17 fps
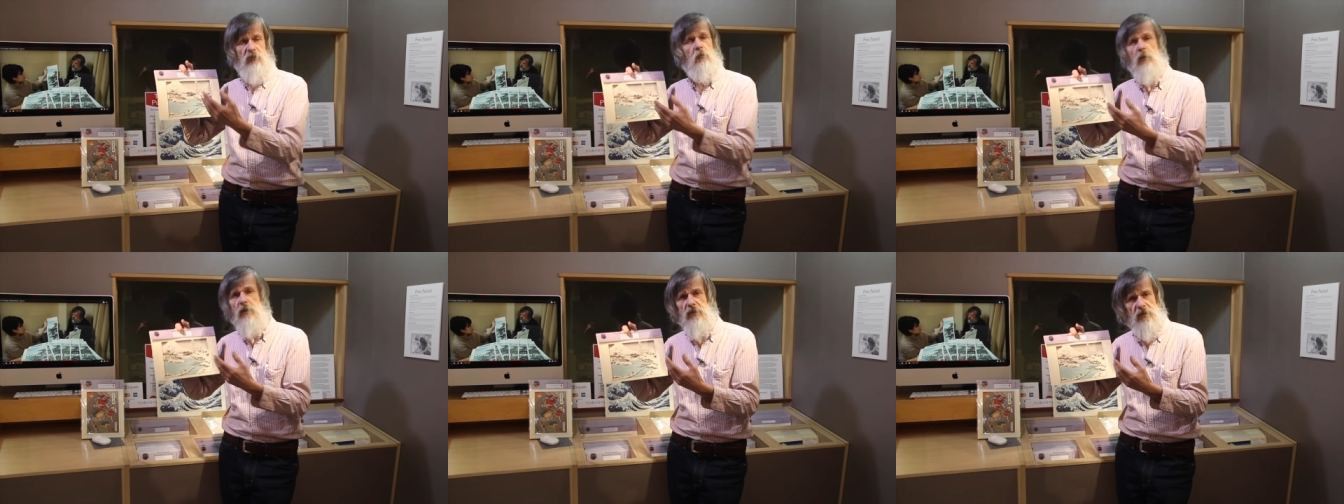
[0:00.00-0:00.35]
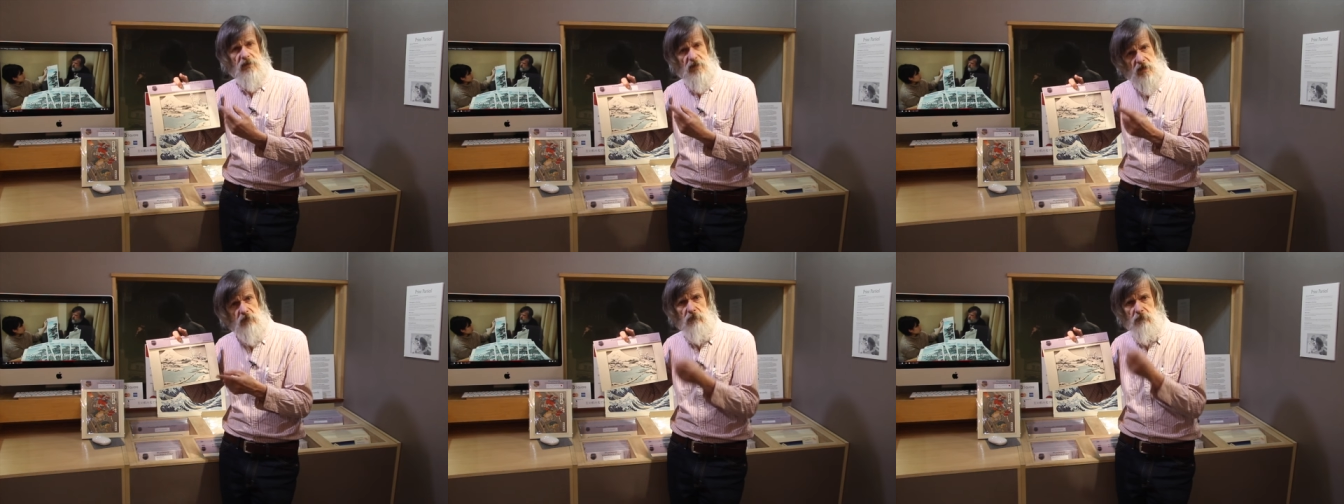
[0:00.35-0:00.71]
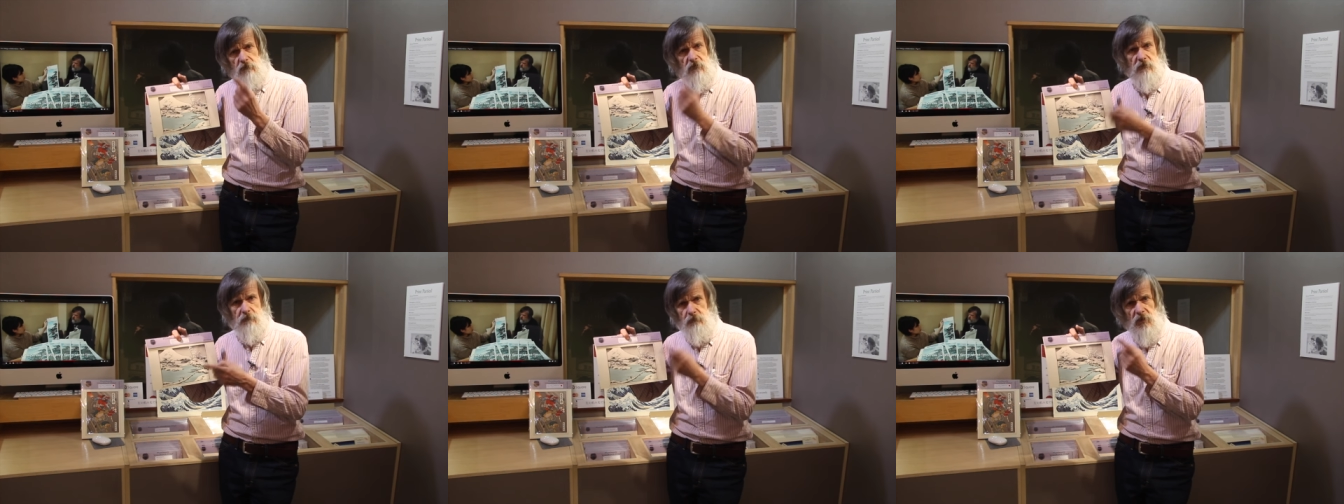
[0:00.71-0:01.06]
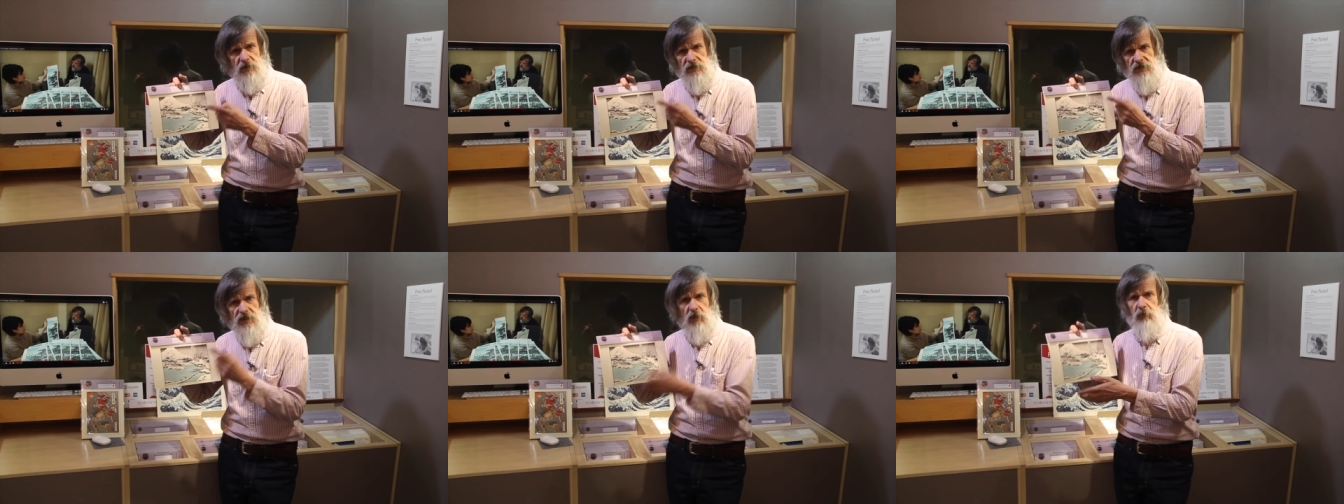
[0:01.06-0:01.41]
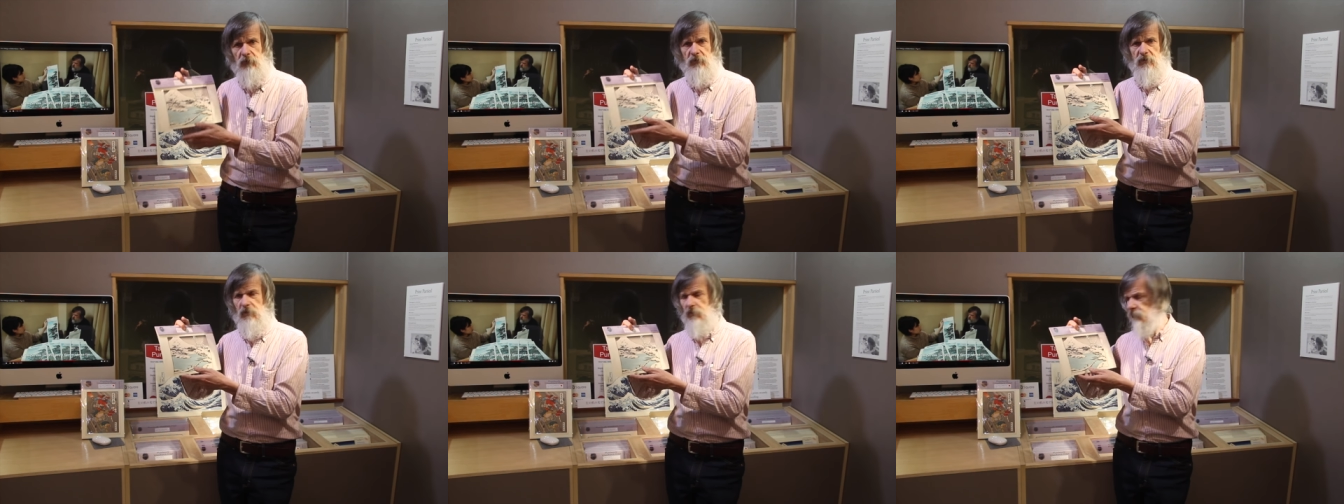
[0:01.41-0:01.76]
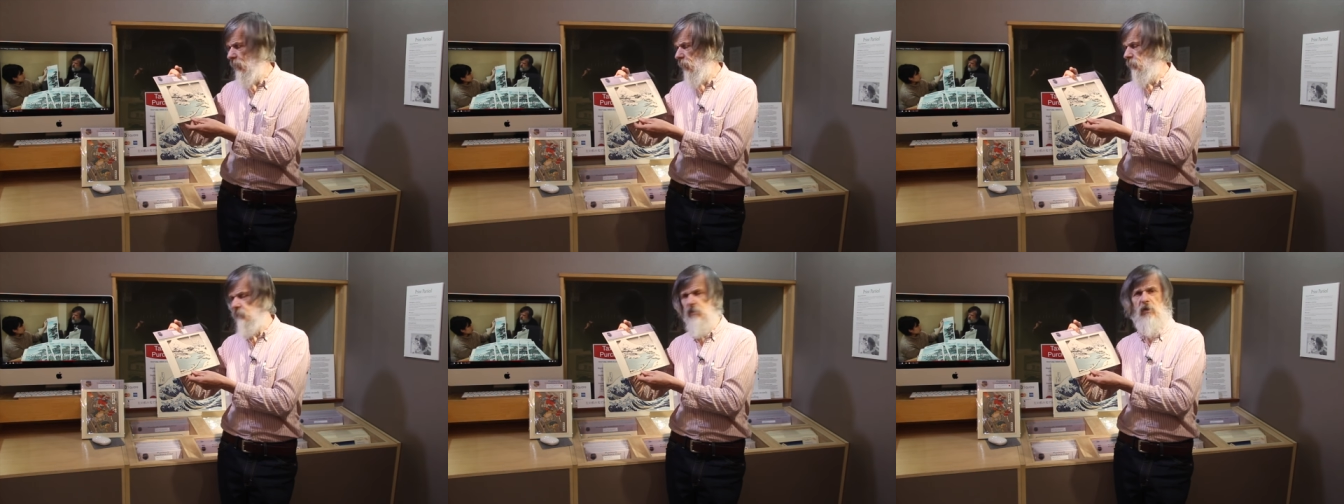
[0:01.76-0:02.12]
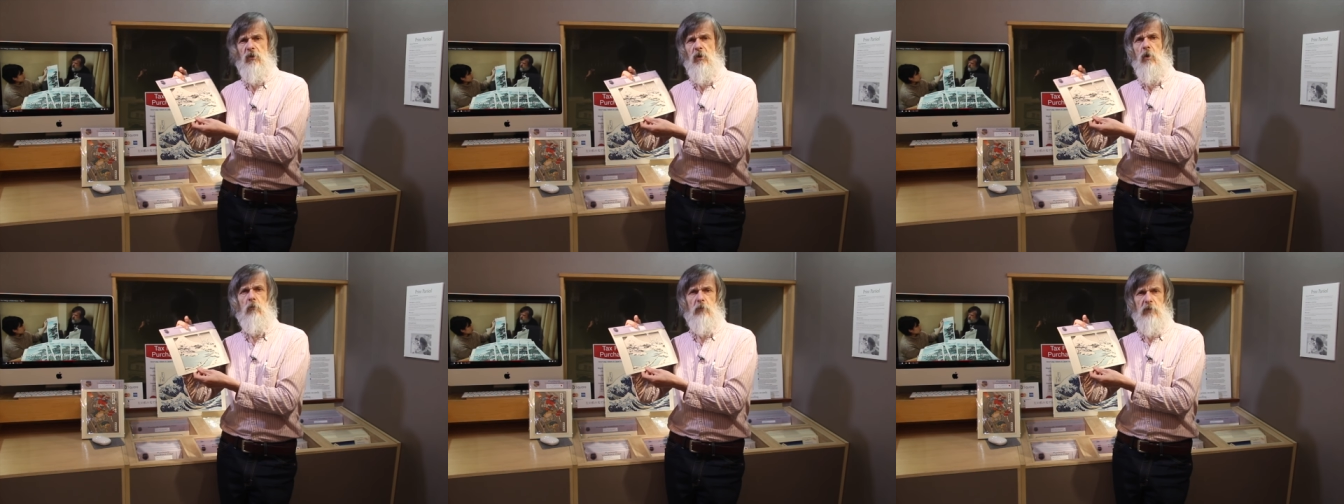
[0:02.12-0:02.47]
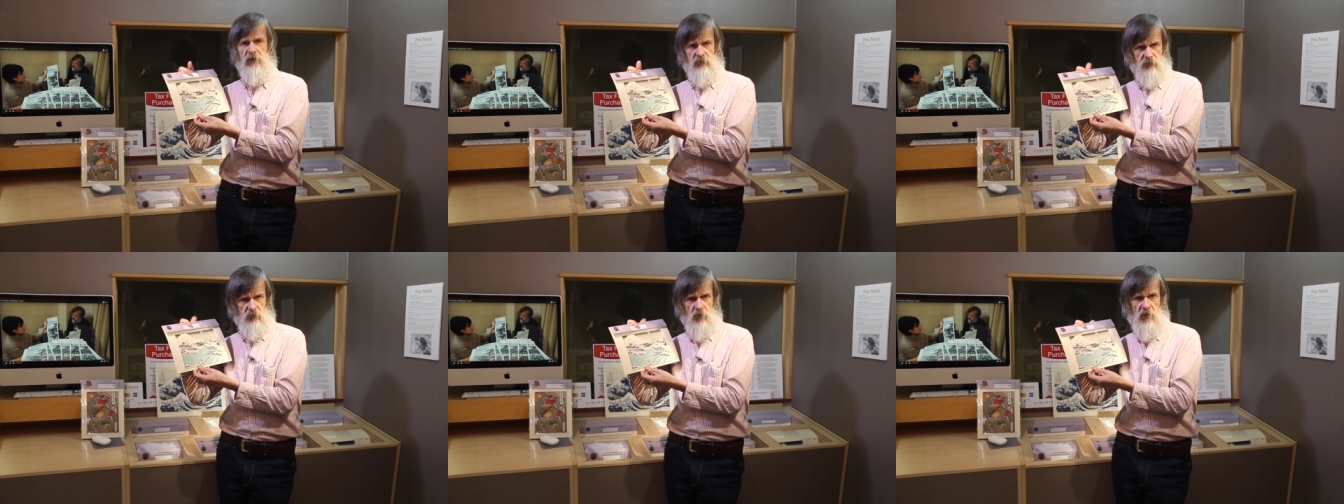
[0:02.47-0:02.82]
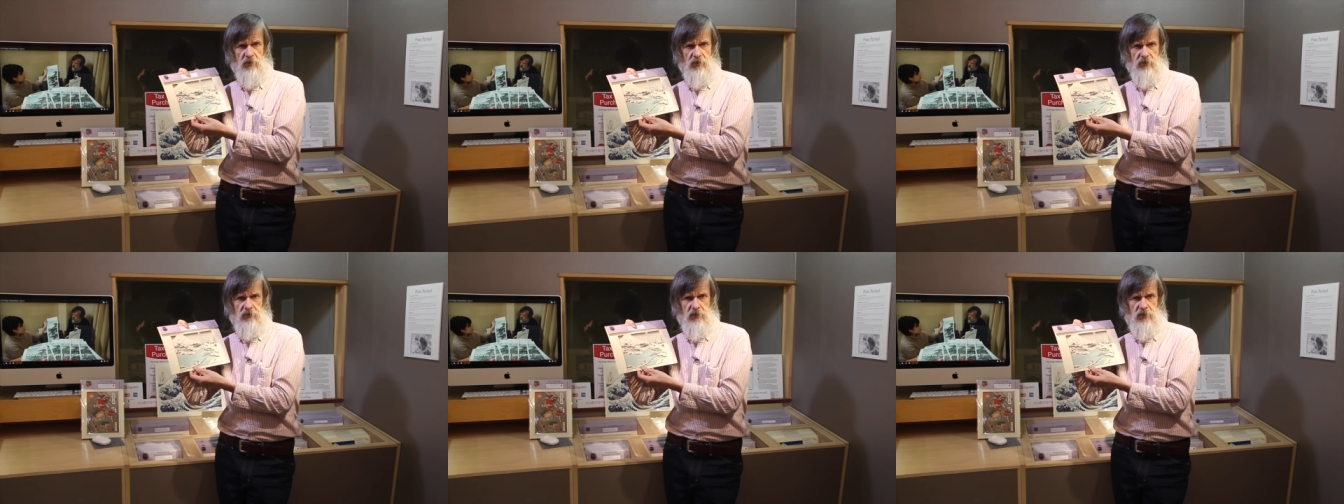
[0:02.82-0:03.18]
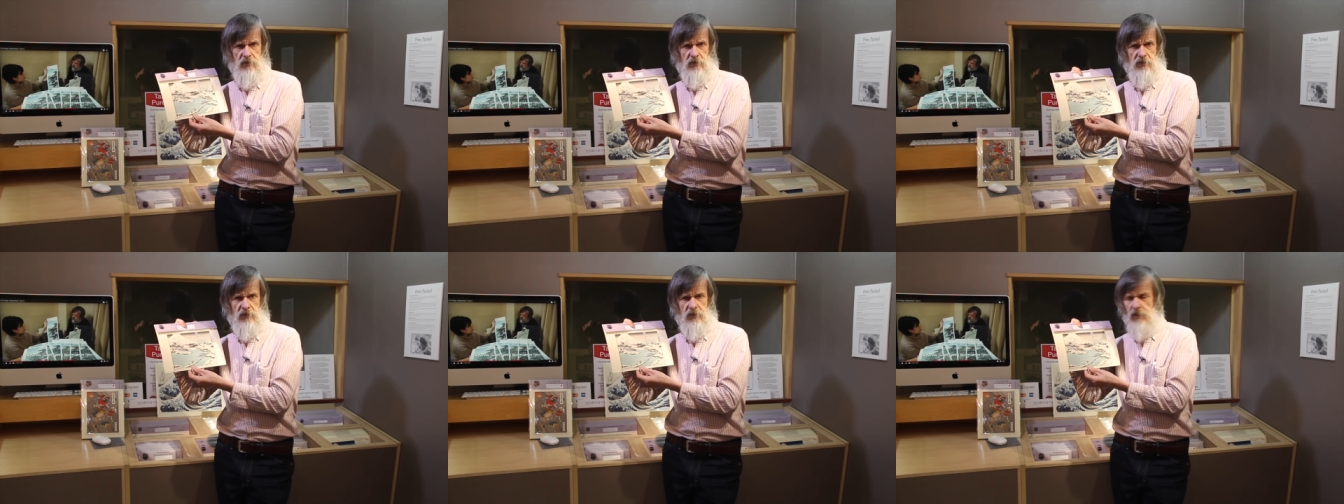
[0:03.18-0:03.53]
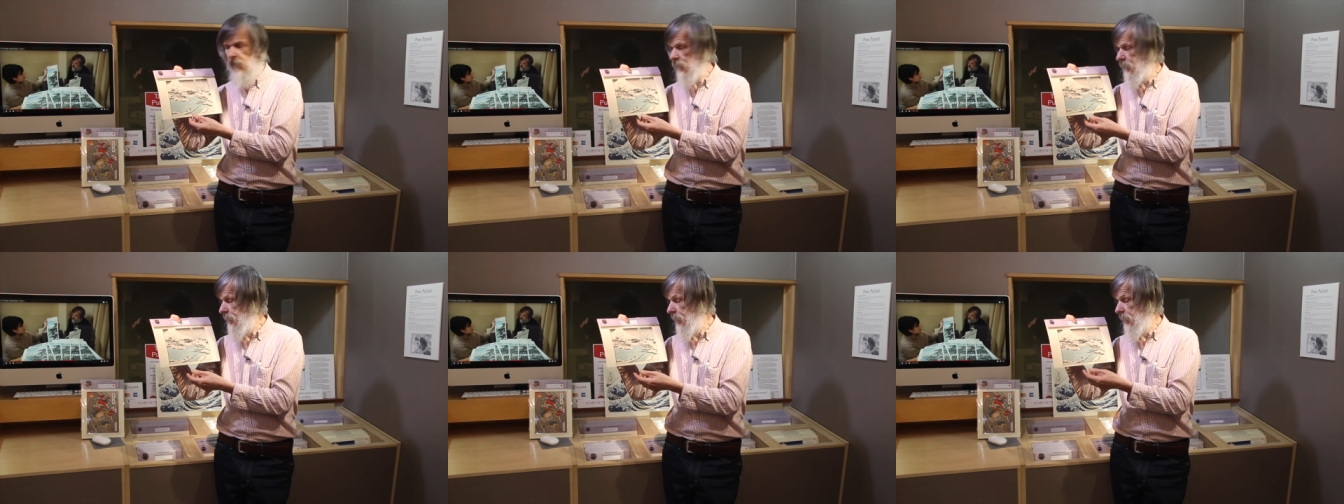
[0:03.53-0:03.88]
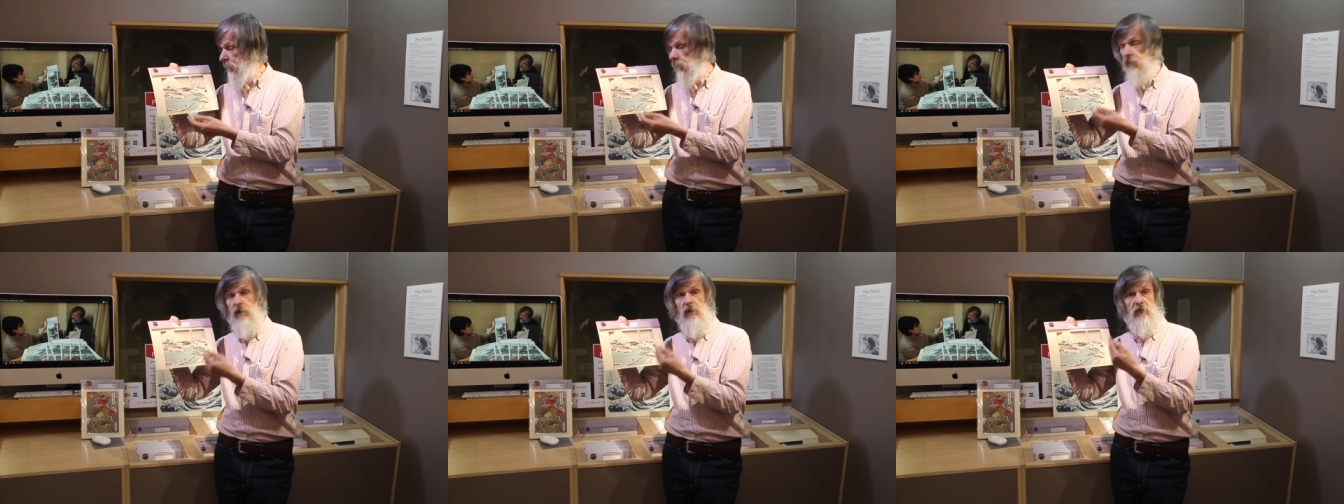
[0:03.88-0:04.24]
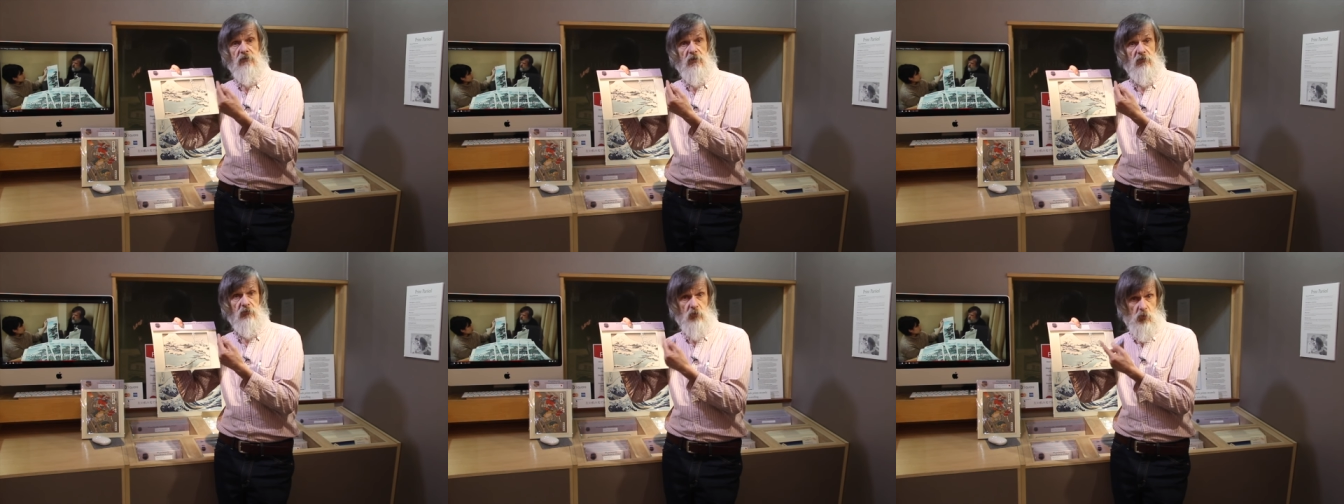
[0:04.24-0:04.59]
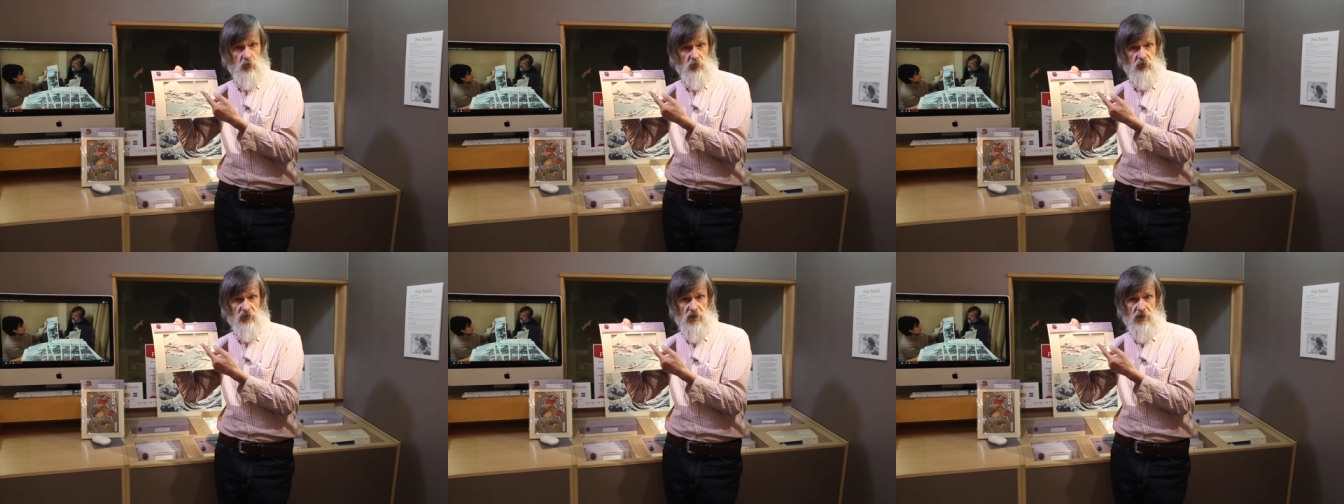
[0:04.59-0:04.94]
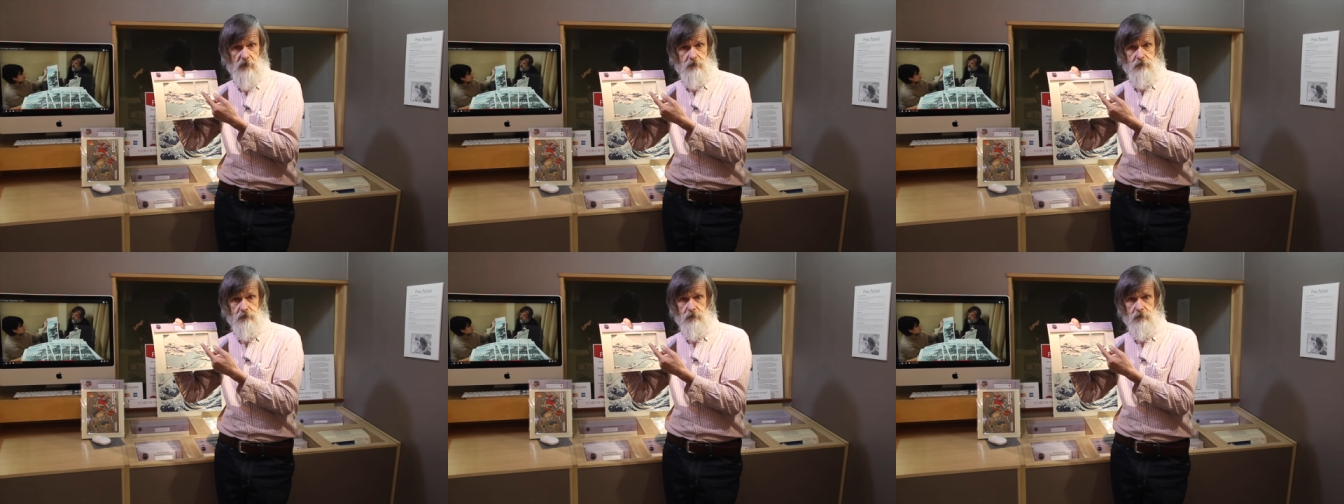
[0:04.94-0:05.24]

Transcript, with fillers: the way that everybody else in this country had already drawn it. And then there's Hokusai.